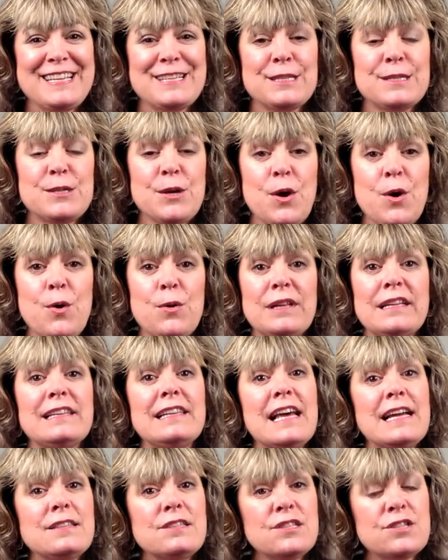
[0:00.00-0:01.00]
So
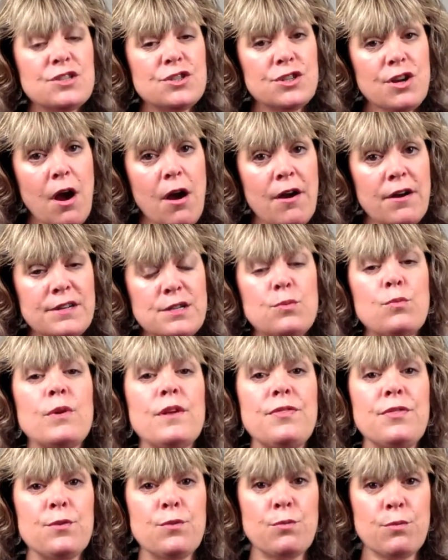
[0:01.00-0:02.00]
let's start
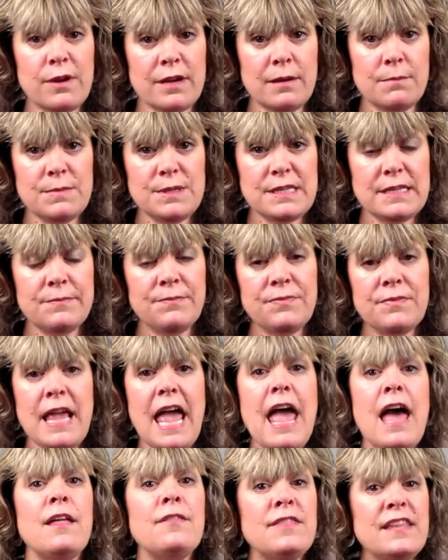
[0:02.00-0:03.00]
with the ribs
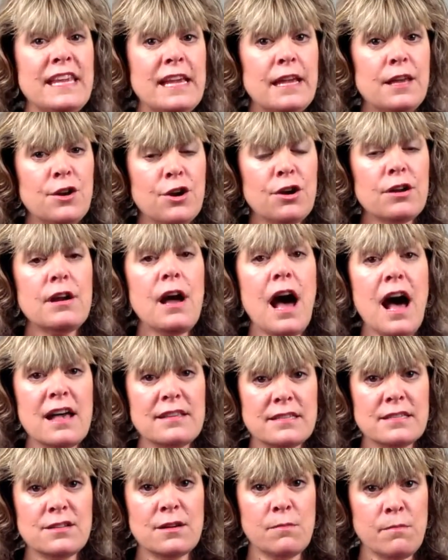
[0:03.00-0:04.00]
and the
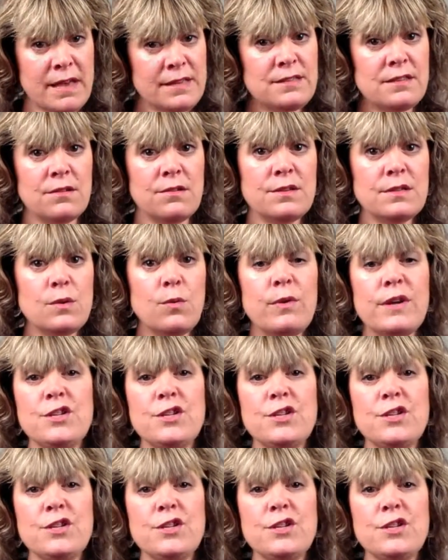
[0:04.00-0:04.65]
intercostal muscles,